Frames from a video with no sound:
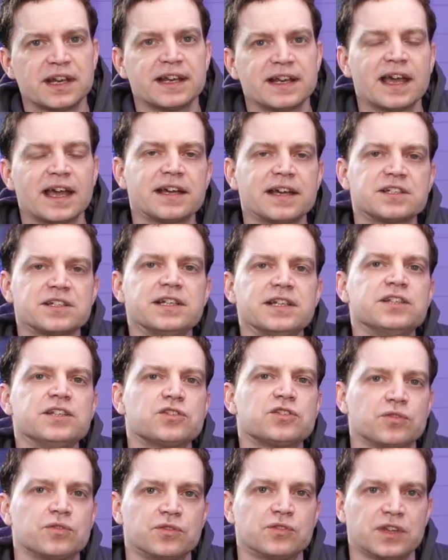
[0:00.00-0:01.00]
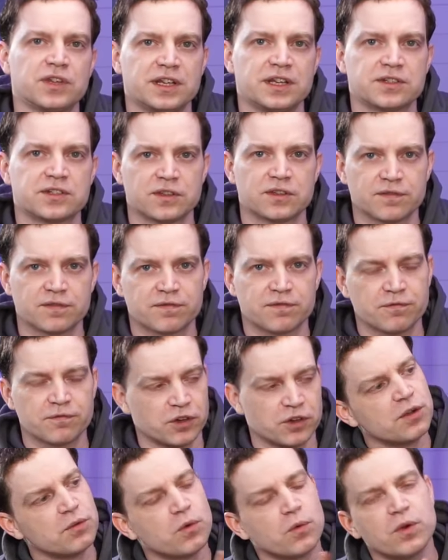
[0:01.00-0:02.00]
It actually installs into the
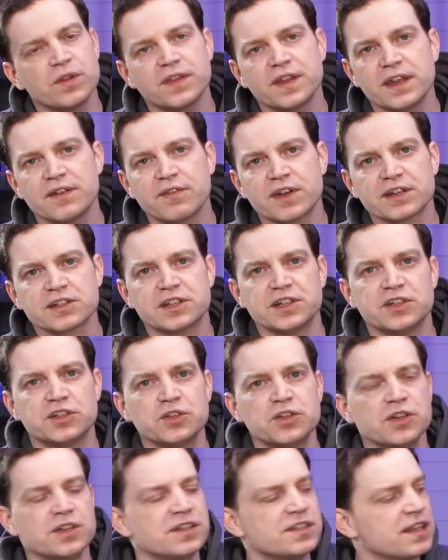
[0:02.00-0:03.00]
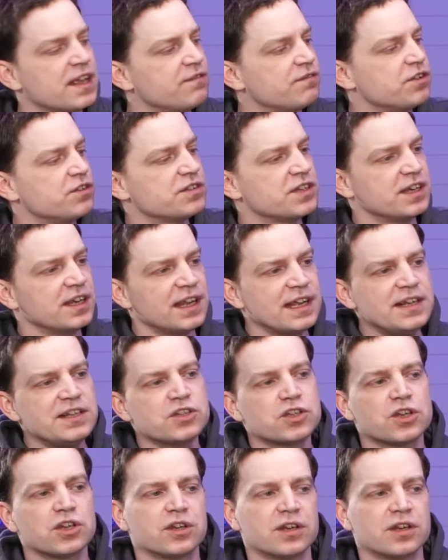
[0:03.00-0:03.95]
front. What they've actually done is they've used an internal